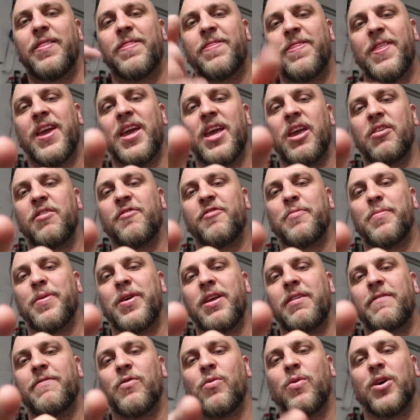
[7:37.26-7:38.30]
Thank you
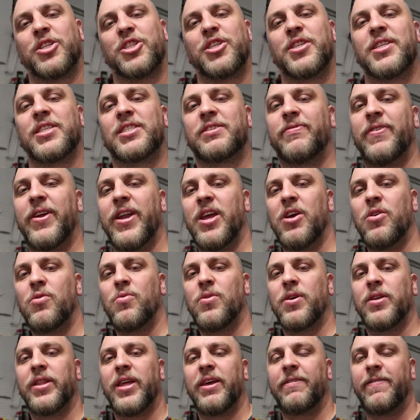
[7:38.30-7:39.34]
everybody for watching this video
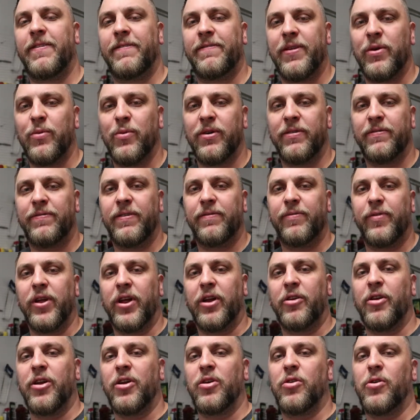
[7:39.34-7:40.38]
on the 5150
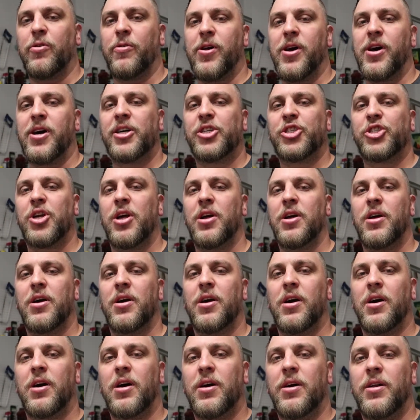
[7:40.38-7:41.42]
Gringo Garage
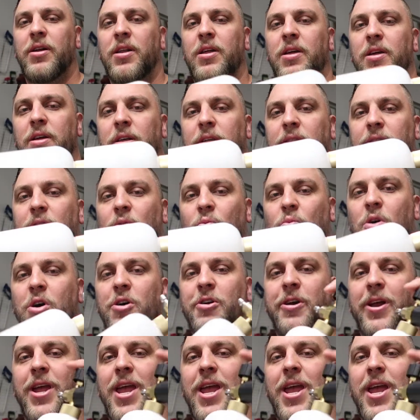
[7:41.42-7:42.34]
on the water